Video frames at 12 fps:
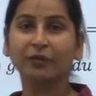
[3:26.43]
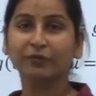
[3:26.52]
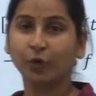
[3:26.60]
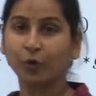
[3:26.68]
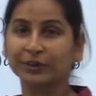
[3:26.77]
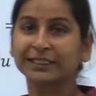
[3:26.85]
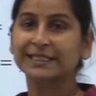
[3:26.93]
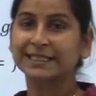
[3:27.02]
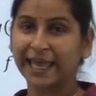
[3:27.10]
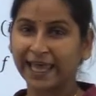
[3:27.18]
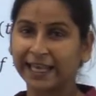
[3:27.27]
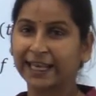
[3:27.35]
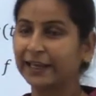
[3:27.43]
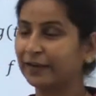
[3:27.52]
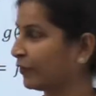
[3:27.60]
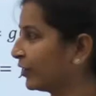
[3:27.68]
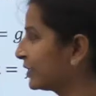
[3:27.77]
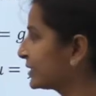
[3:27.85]
for this L
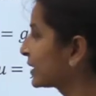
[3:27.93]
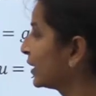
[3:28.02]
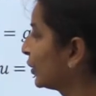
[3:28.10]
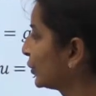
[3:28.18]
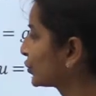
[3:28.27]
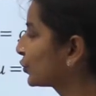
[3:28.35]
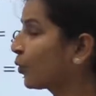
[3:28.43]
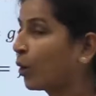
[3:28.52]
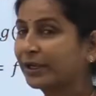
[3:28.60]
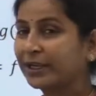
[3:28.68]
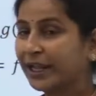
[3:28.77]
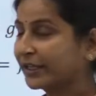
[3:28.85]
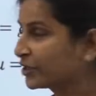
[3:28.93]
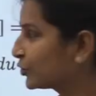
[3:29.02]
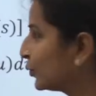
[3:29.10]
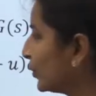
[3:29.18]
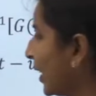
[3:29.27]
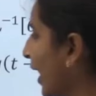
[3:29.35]
inverse, so what I
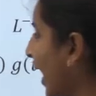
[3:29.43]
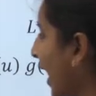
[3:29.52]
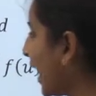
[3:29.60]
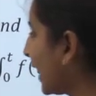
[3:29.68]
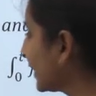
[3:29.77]
do? I